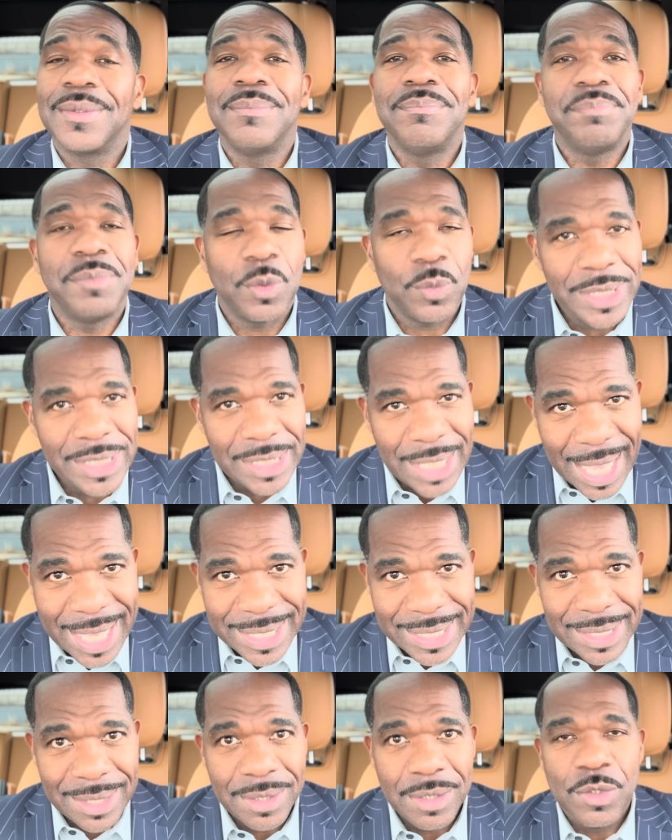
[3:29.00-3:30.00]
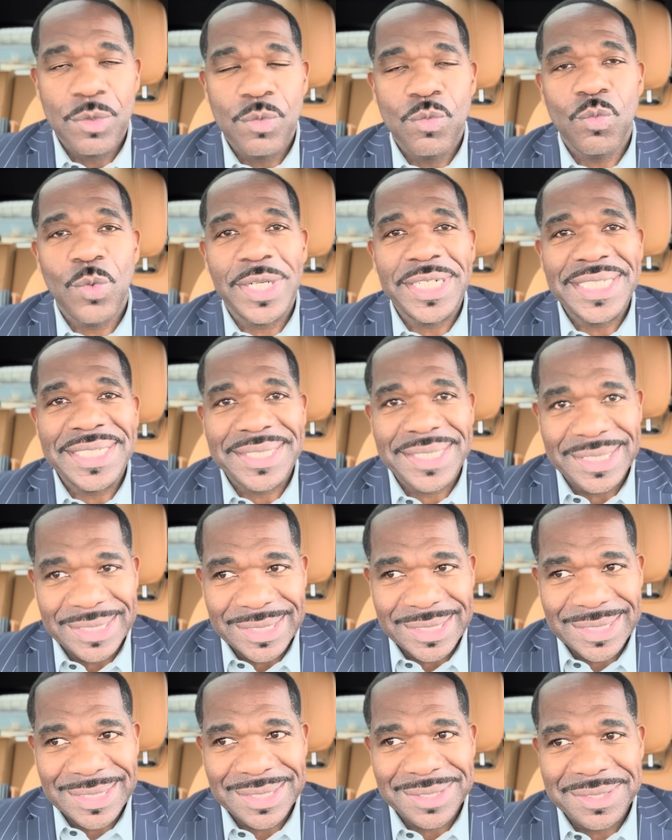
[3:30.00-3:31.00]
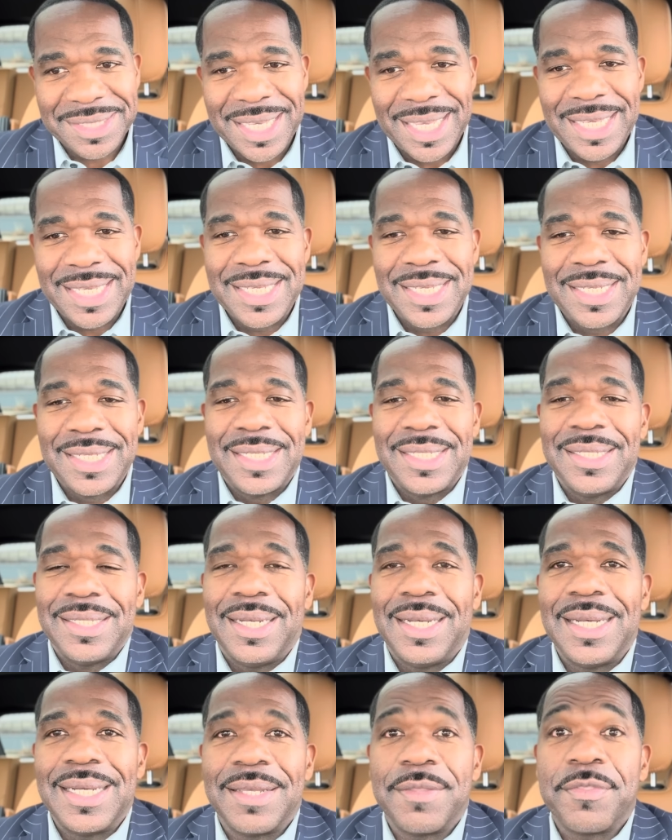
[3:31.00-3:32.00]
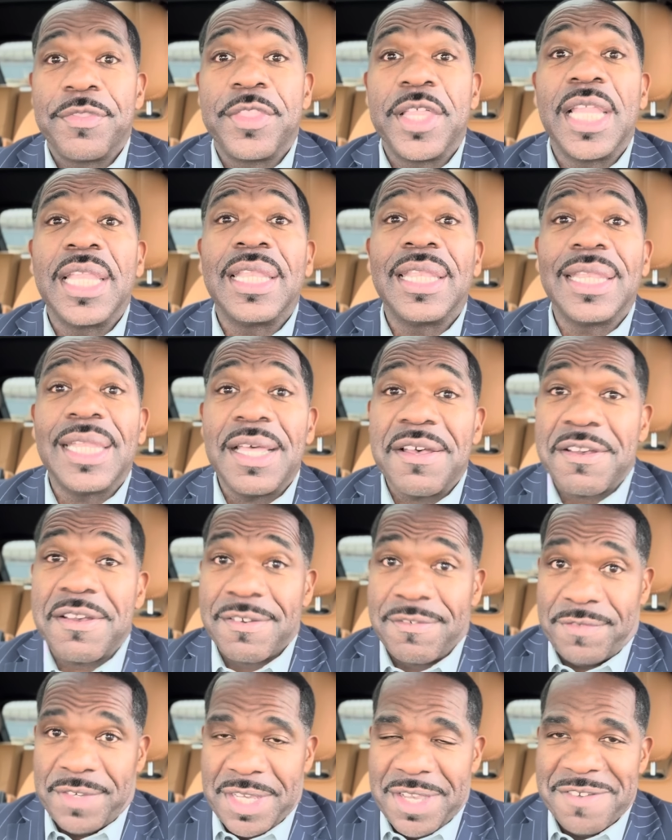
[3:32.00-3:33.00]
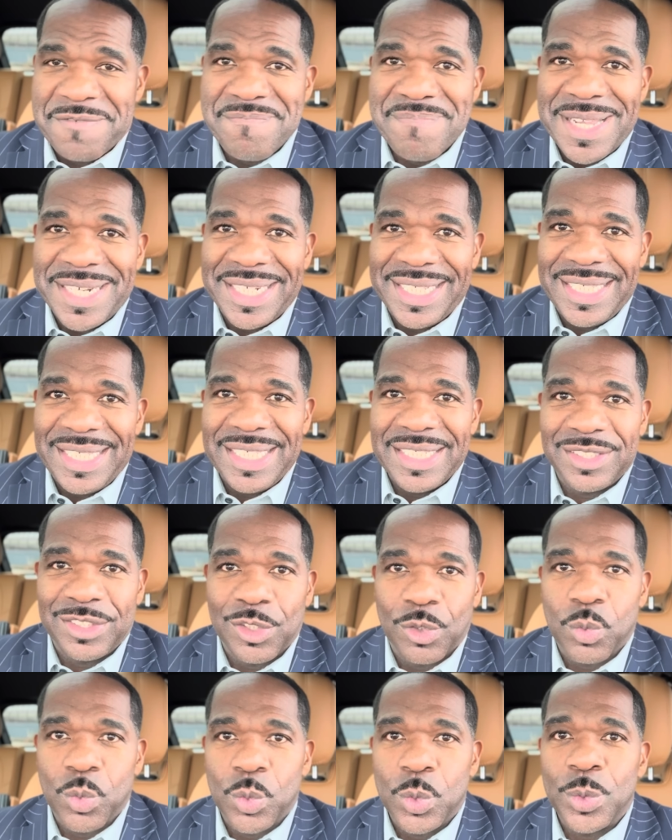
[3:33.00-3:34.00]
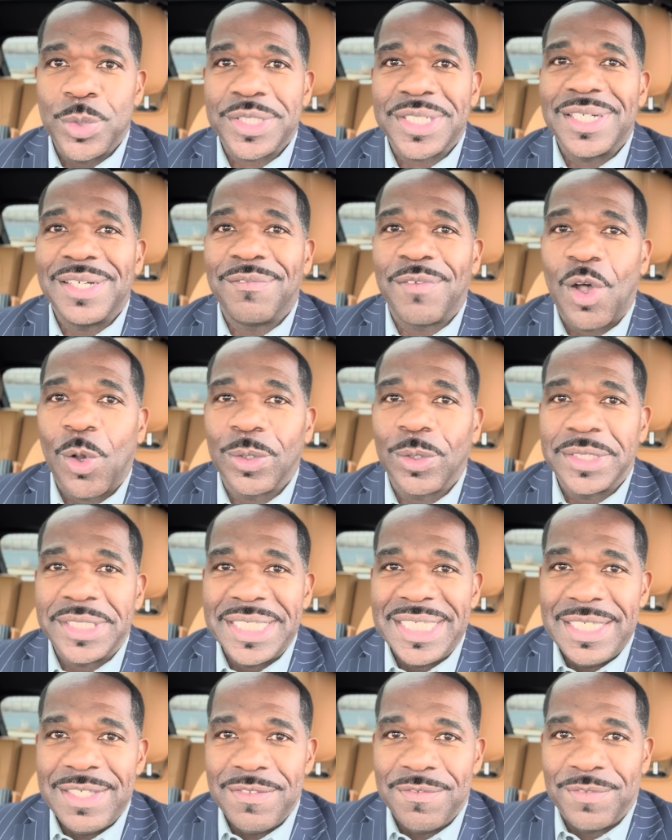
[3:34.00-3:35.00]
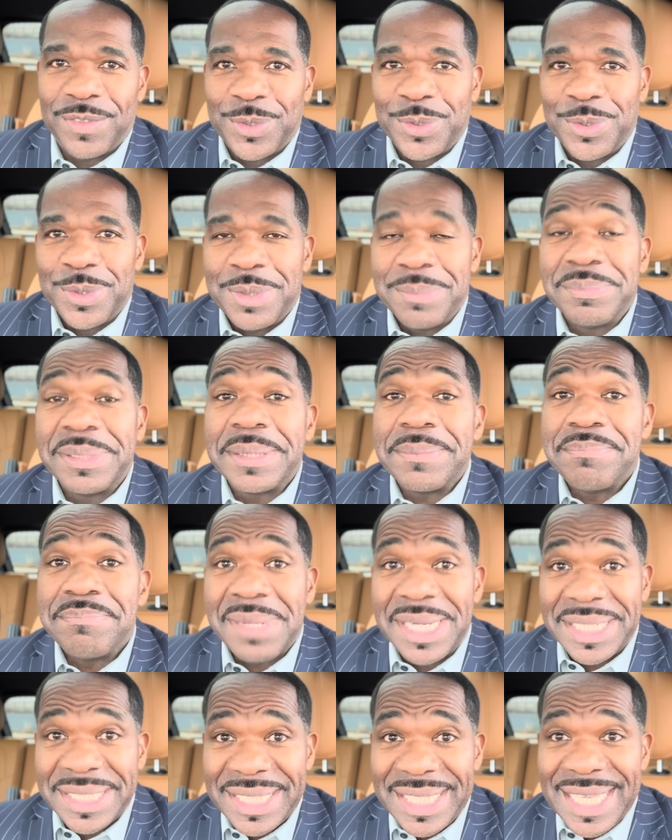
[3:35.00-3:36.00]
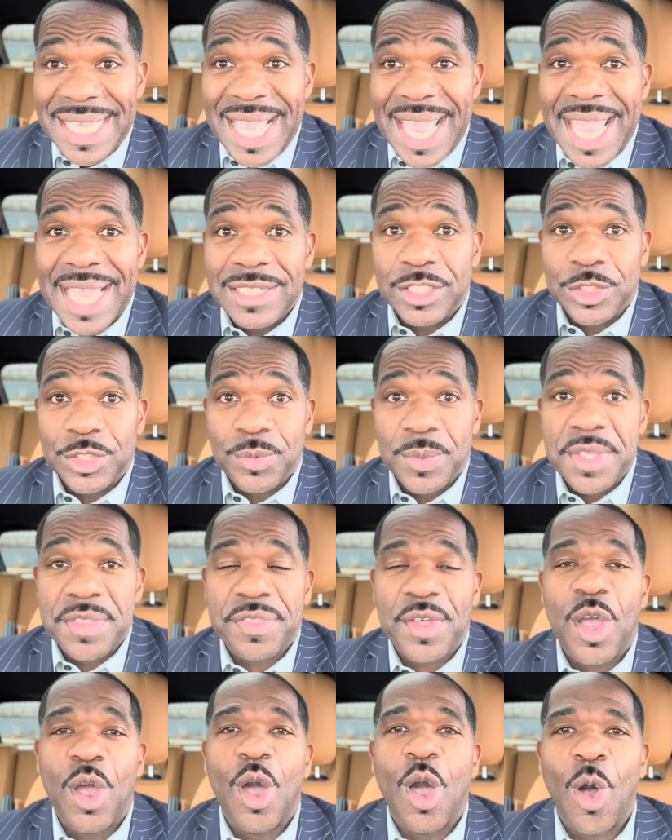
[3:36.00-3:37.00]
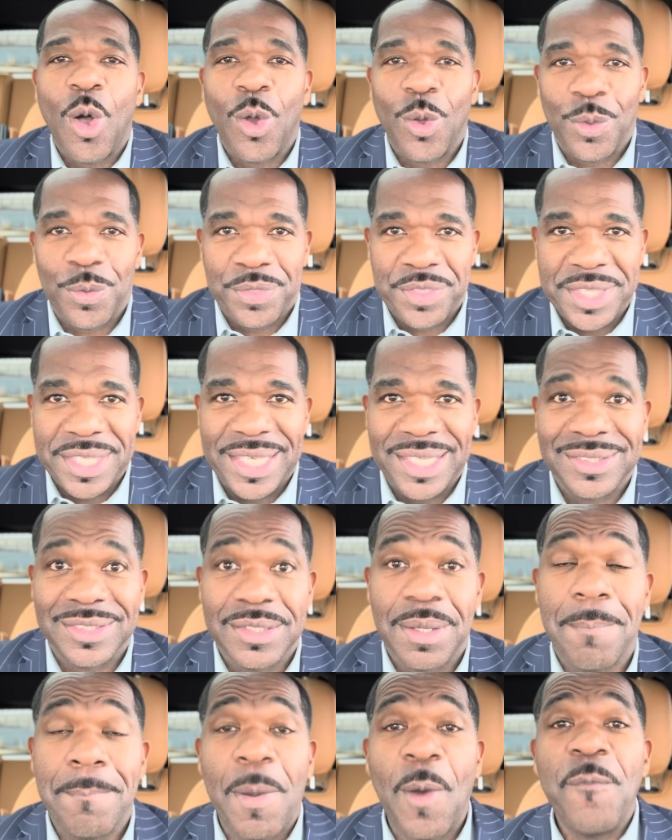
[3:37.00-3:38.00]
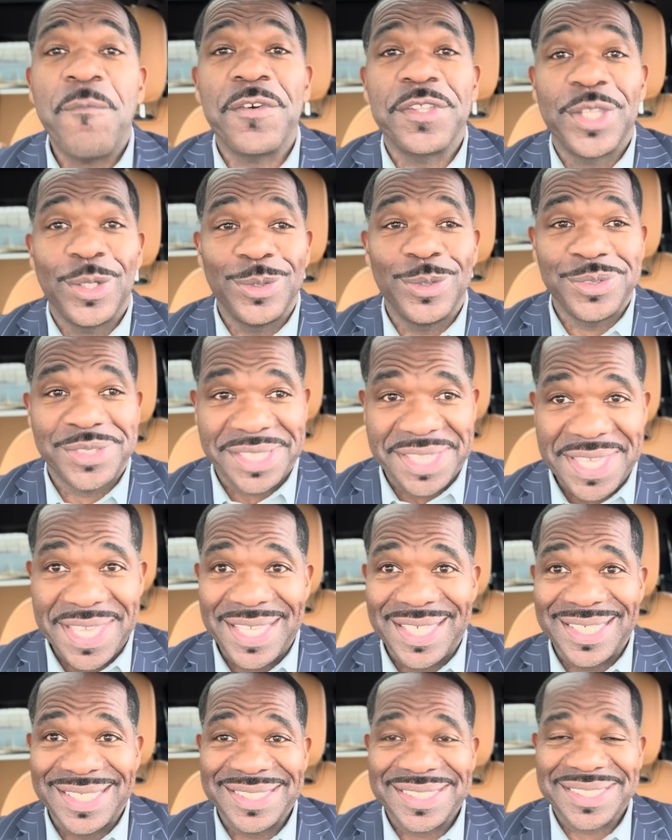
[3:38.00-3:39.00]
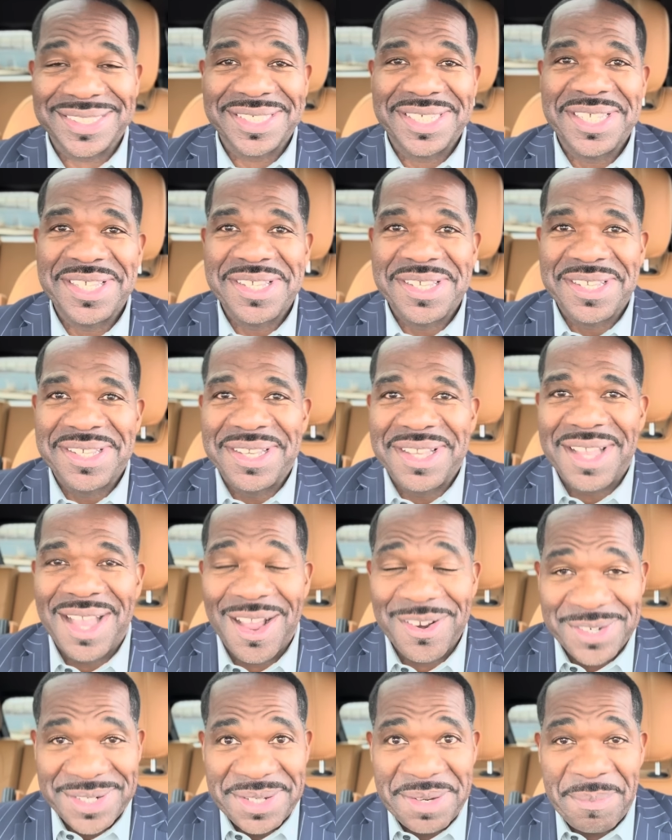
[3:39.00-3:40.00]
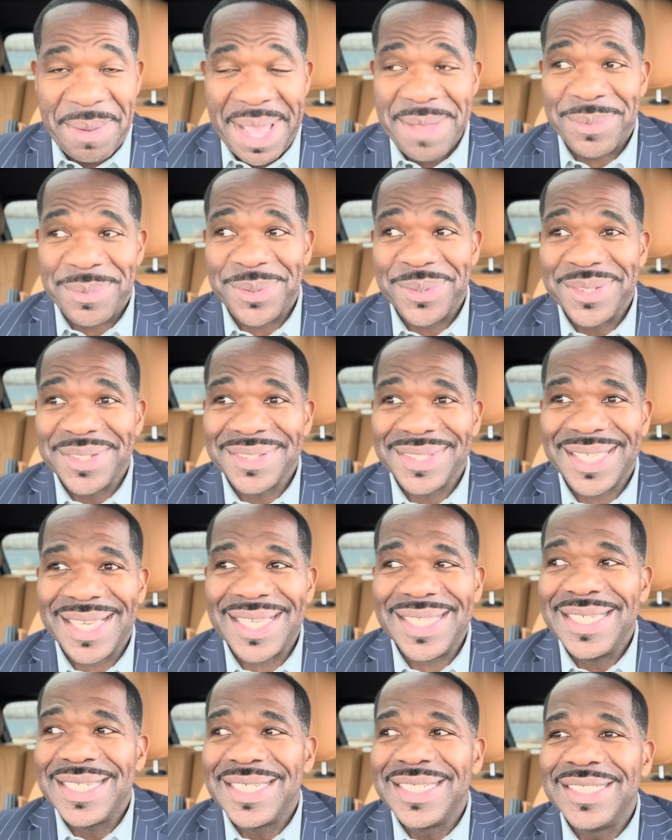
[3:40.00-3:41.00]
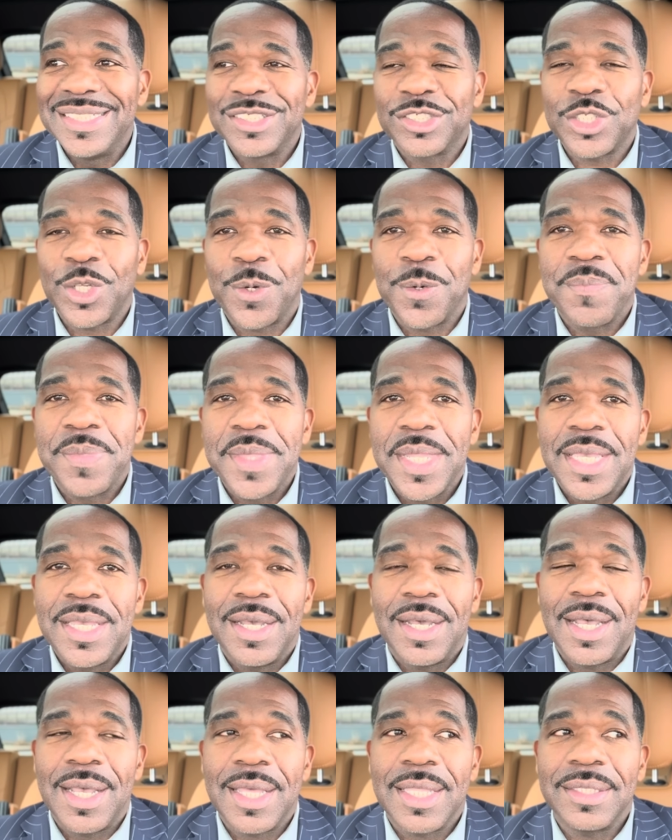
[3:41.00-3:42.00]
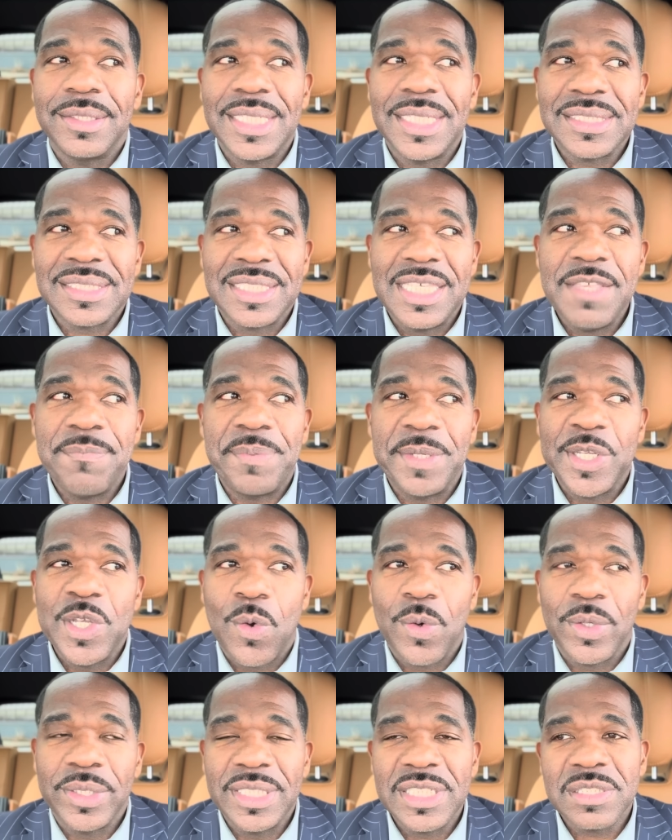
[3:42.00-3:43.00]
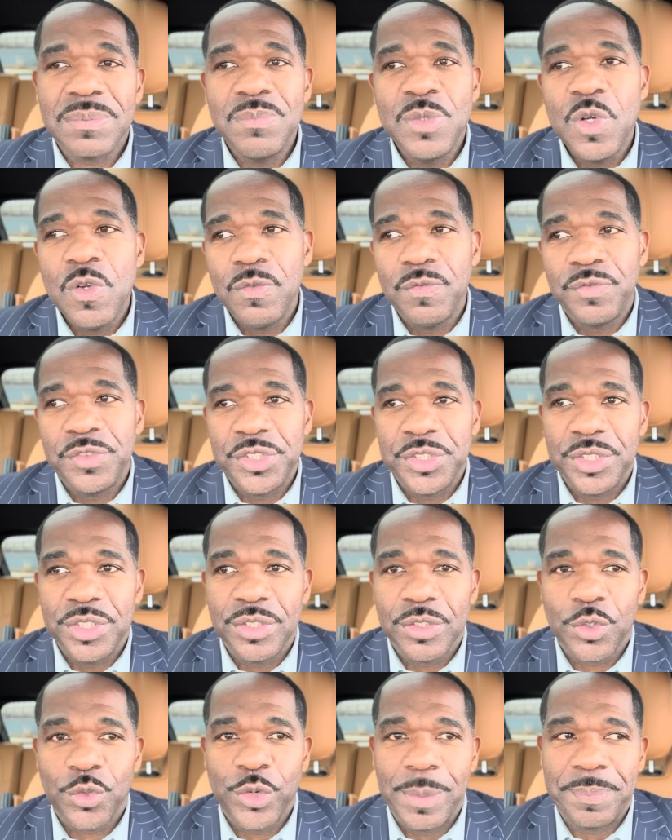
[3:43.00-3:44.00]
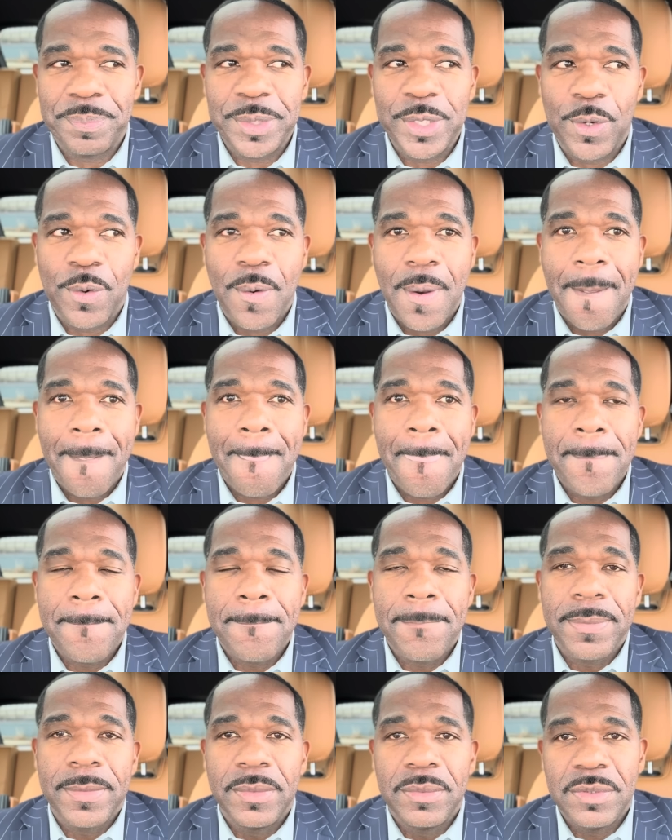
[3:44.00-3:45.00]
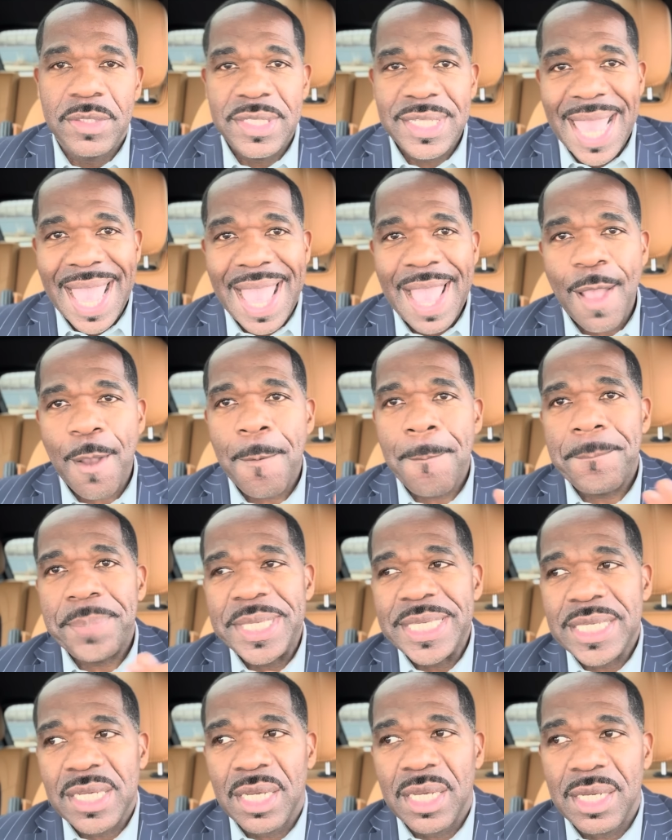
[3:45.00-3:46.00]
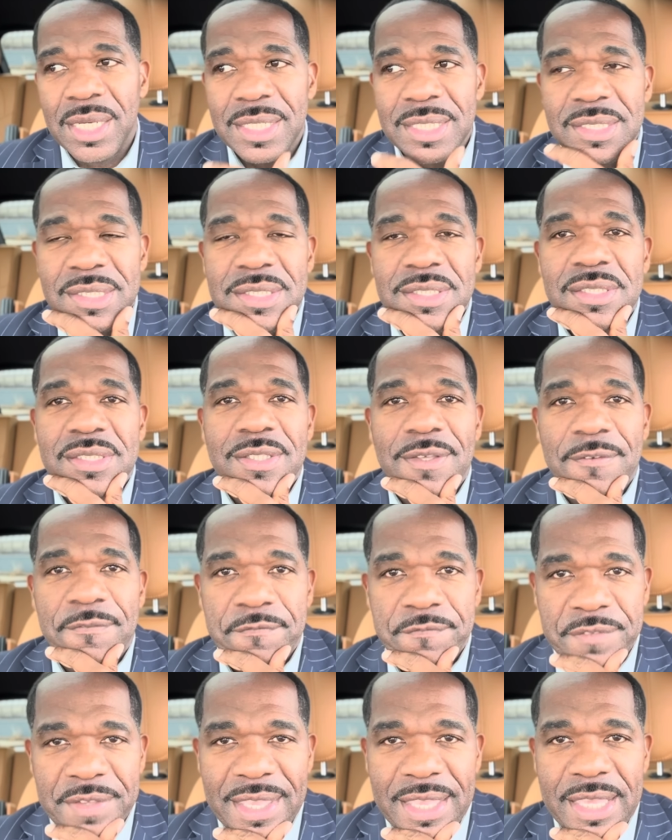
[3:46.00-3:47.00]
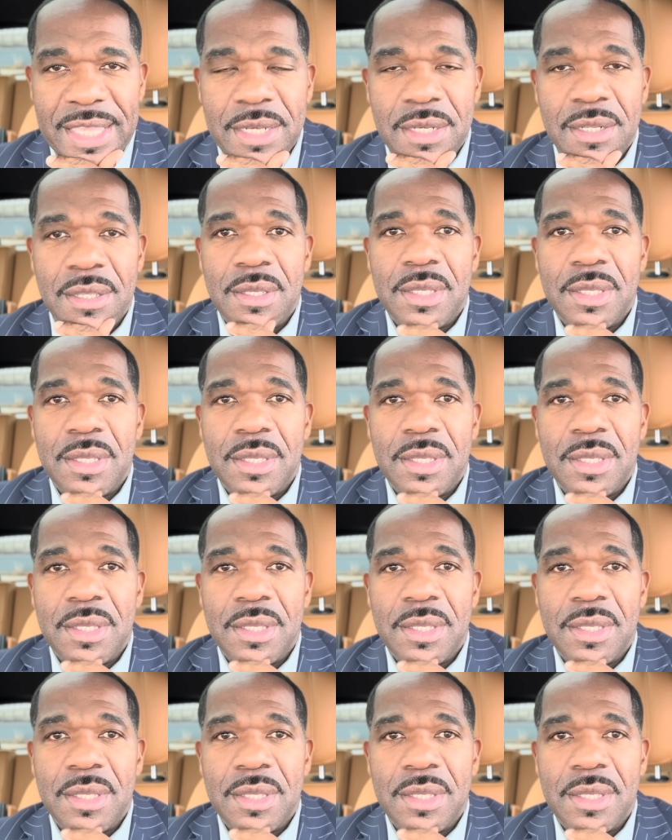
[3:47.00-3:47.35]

but we like what it does, okay? Uh, the love of money is the root of all evil, but money answereth all things. Both of those things are in the Bible, okay? So uh, let's keep it going. Let's move to crypto. Now, because the Fed